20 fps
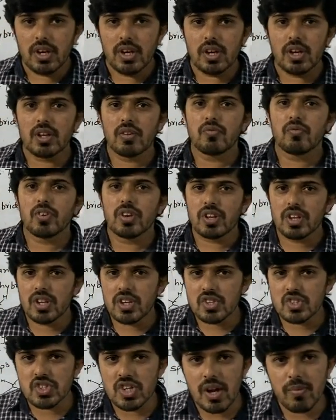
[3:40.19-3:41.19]
In
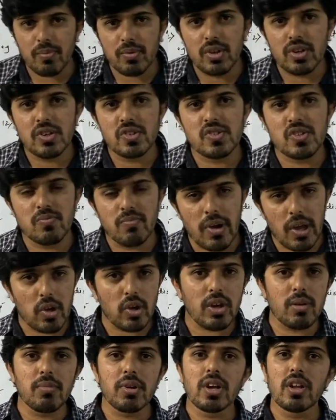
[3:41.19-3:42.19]
various chapters, in
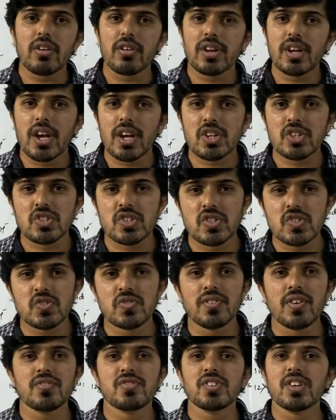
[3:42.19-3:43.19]
biochemical reactions,
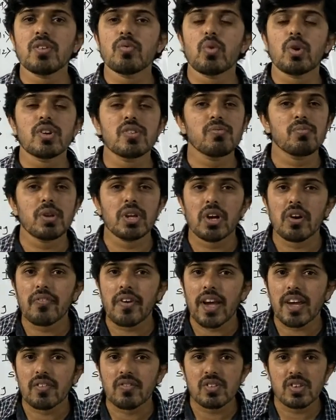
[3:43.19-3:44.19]
you have seen what is meaning of
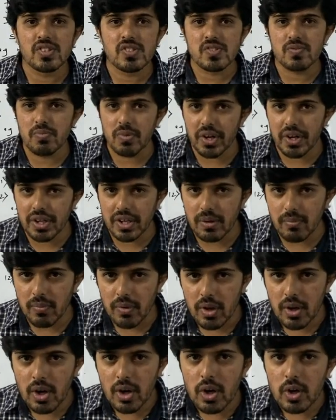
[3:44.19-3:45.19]
aqueous medium.
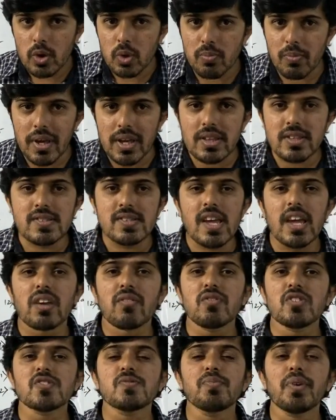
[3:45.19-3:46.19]
To make this
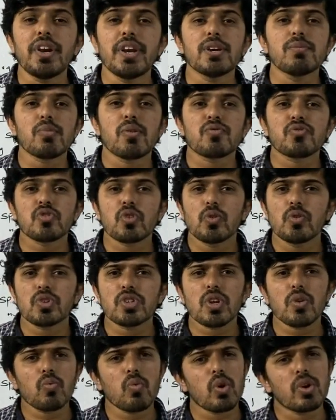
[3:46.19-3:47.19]
aqueous medium of
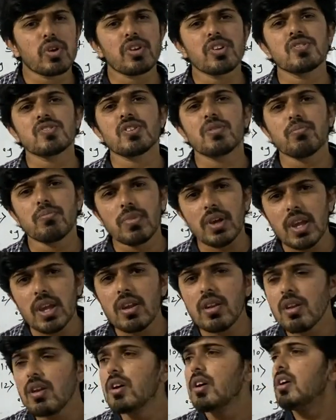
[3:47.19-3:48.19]
solution, water is the
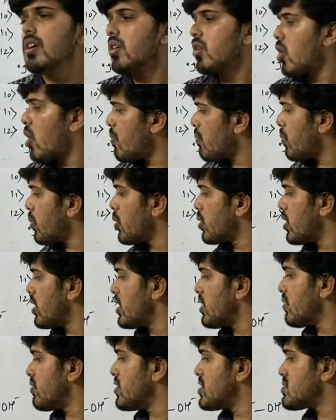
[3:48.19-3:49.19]
main
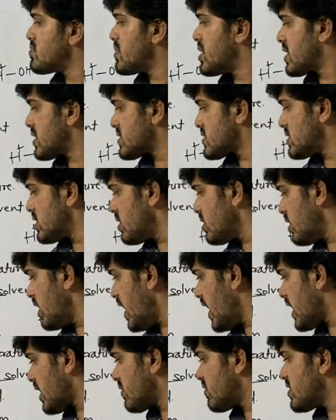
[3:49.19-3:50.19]
component which makes the
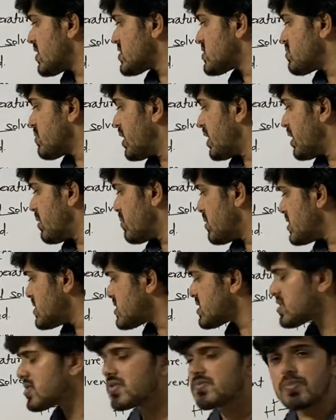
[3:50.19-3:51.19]
aqueous medium, hence
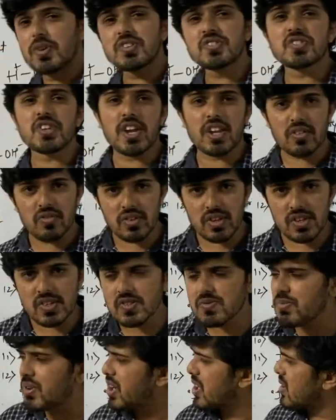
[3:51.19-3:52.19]
it is best
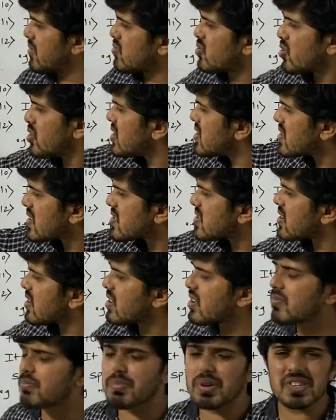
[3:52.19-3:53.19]
aqueous medium. So these are
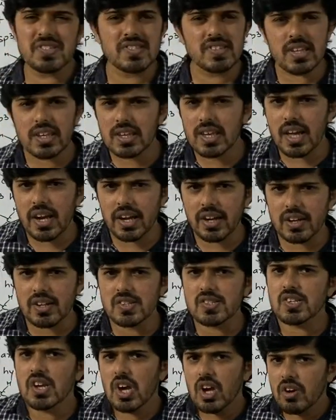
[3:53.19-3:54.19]
certain basic
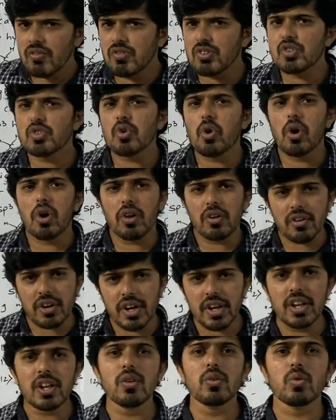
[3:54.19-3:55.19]
characters which you
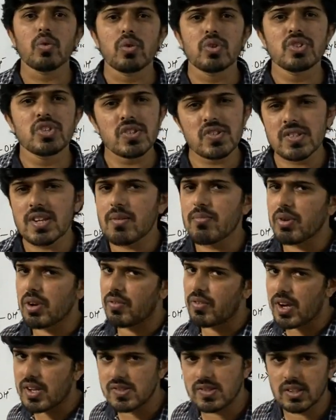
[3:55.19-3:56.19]
already know, just I am
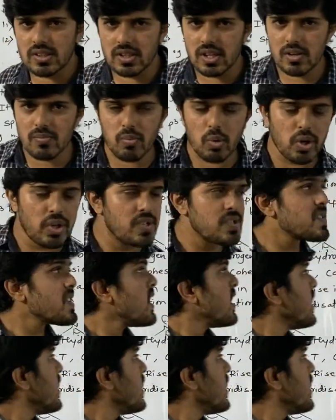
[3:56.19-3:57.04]
revising the points.